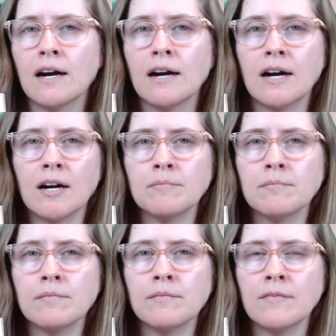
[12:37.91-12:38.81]

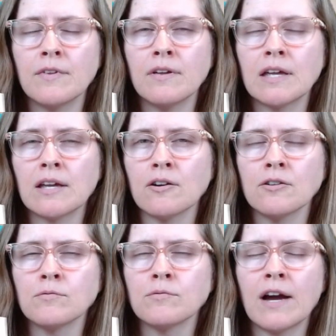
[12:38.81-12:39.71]

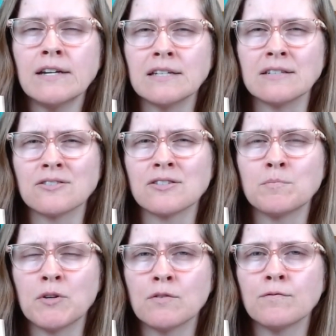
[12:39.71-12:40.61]
Her writing is just
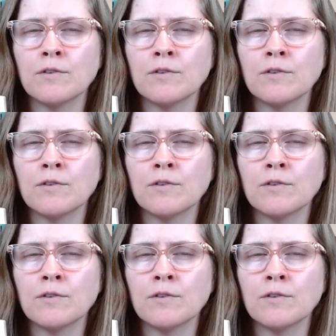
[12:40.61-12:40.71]
beautiful.